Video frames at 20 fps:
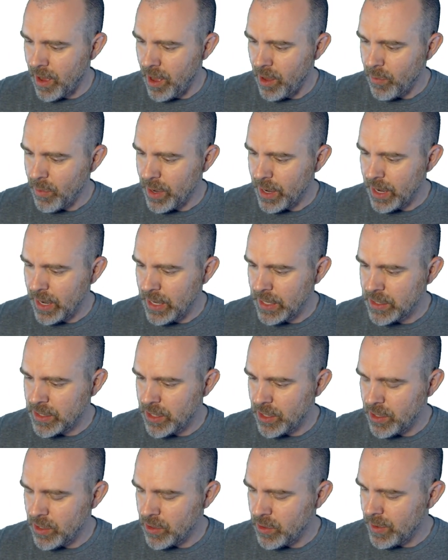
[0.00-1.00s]
all we're going to
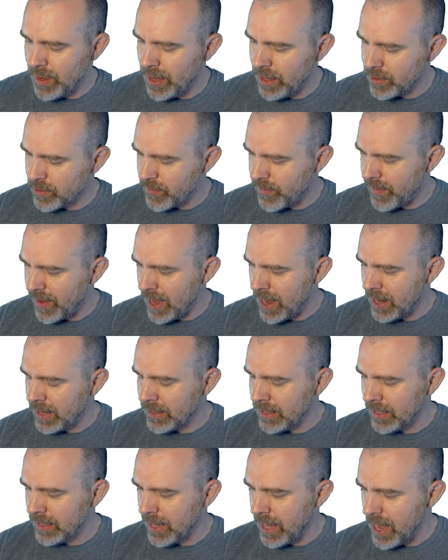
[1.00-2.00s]
do is
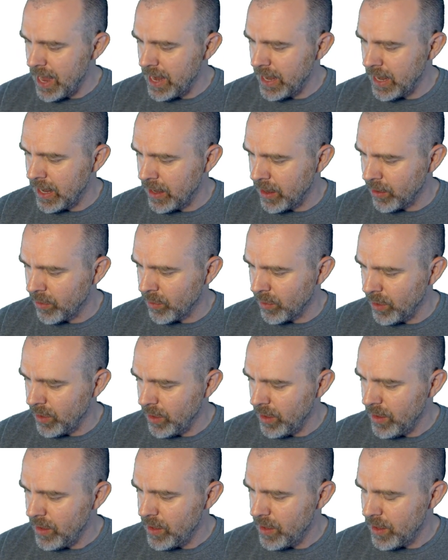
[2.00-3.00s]
find the line
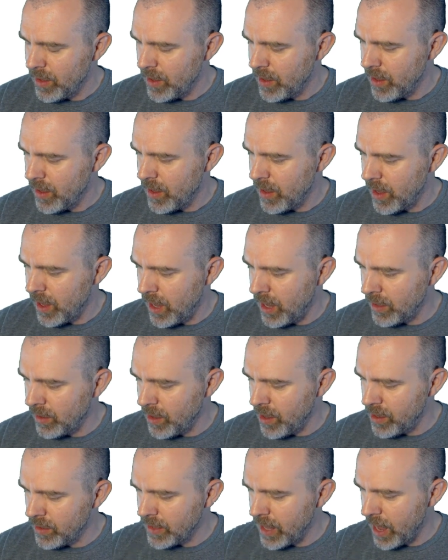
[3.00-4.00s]
integral
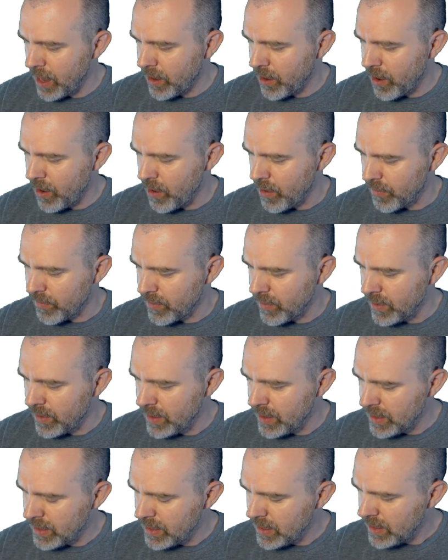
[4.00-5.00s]
along that curve.
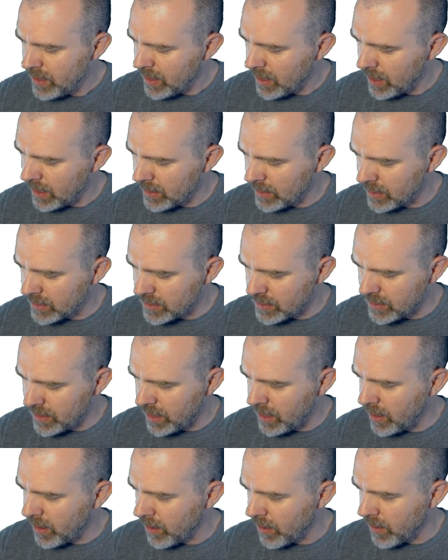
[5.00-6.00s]
And let's
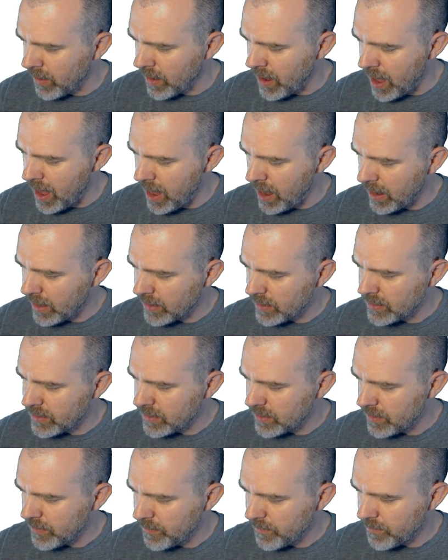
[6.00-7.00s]
see here,
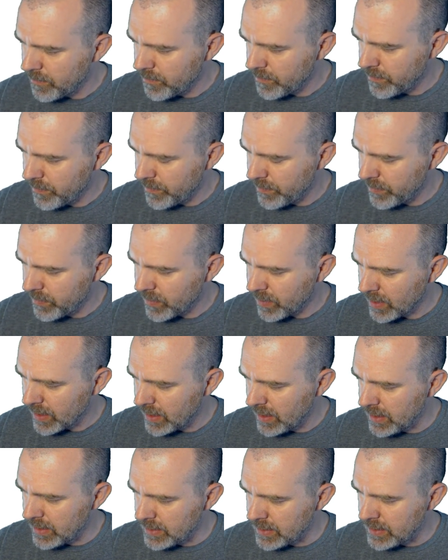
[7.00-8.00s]
x,
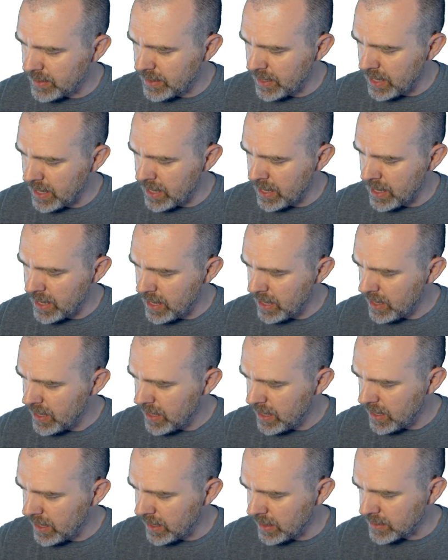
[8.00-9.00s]
z,
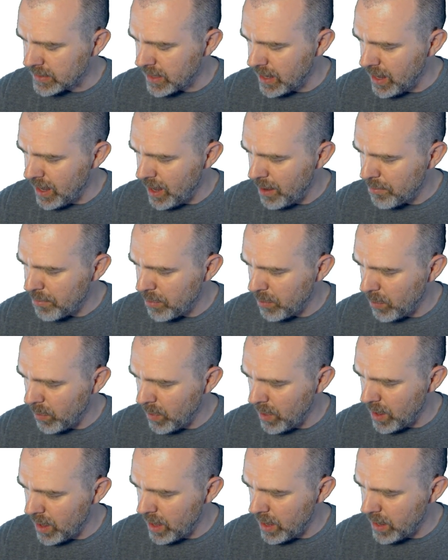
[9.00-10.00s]
it's up
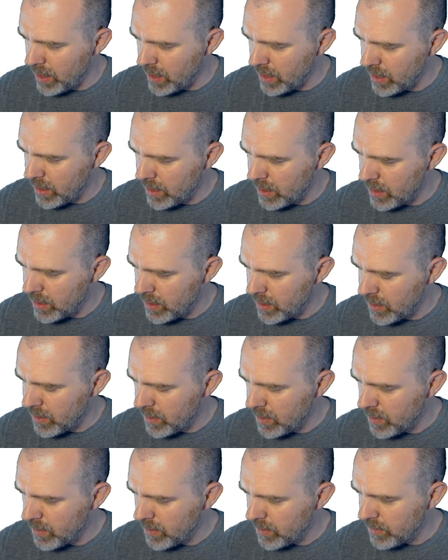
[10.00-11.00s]
1
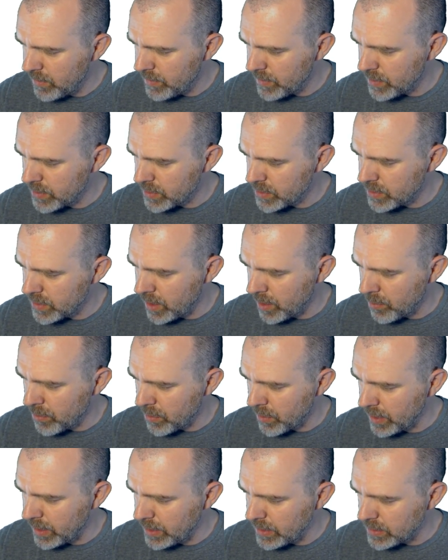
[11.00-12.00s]
for
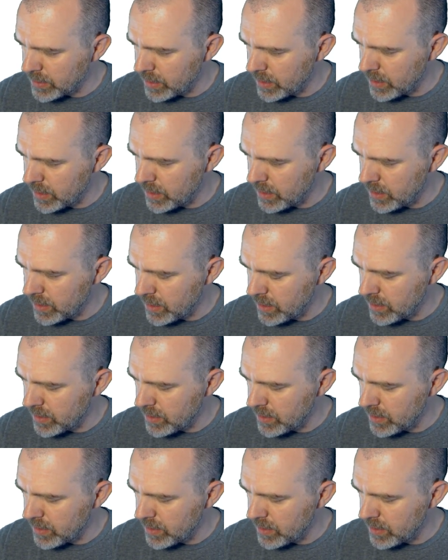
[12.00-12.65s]
some reason.